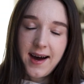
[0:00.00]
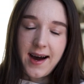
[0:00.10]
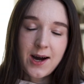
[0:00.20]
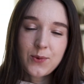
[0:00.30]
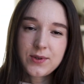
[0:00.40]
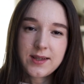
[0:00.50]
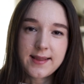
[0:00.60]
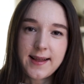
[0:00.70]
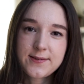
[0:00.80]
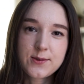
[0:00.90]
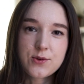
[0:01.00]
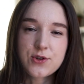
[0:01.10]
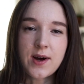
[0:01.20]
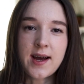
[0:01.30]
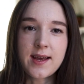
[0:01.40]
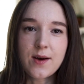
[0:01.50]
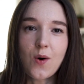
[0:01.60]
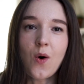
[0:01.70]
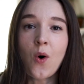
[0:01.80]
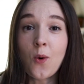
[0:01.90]
I would love to try
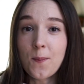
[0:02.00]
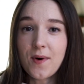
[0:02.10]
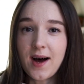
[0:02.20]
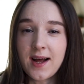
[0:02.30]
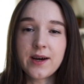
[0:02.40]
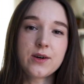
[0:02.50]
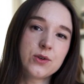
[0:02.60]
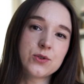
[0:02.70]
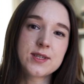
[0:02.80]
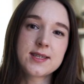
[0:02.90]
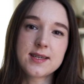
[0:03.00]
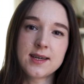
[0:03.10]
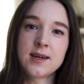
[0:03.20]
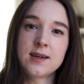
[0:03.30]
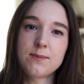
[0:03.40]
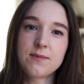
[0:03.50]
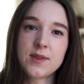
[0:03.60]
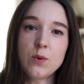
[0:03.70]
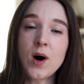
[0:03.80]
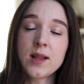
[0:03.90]
Homme à la Rose,
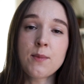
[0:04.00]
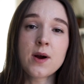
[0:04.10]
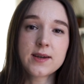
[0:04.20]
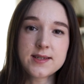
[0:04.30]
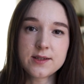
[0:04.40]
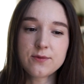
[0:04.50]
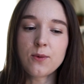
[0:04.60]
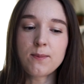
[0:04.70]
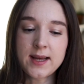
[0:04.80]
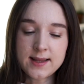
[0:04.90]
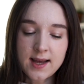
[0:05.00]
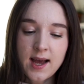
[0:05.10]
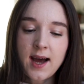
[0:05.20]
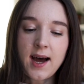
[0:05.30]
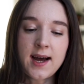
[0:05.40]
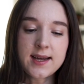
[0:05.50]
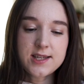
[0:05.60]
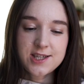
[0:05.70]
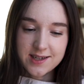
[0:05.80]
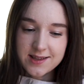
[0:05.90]
the one marketed for men. I
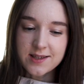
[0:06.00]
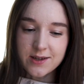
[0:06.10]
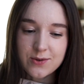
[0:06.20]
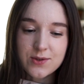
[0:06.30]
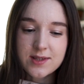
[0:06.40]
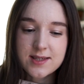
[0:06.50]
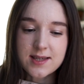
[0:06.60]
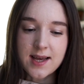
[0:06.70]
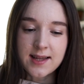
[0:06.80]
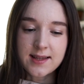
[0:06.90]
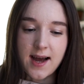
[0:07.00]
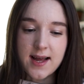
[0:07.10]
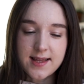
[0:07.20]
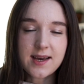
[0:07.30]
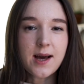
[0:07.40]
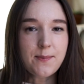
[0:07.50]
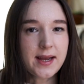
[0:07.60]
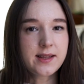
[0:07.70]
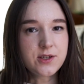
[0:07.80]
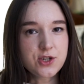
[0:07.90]
checked the notes and I think I
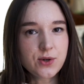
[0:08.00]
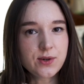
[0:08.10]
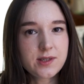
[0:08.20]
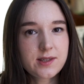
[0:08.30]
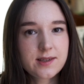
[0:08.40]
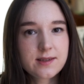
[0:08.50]
might enjoy it.